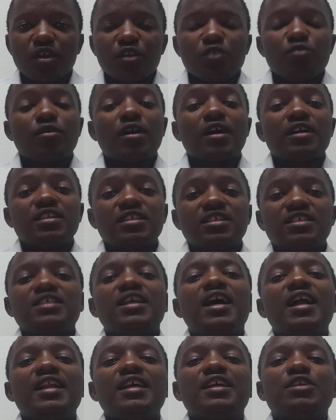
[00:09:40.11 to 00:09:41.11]
you can
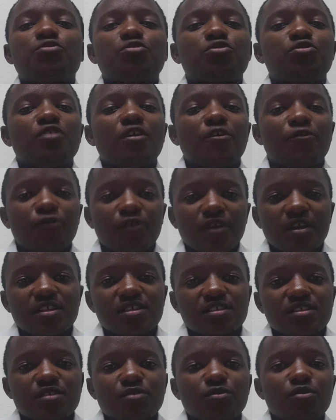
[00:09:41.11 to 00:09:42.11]
share it with your
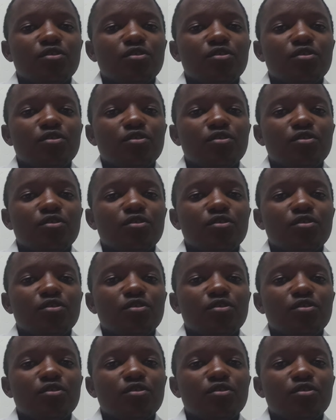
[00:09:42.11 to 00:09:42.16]
friends,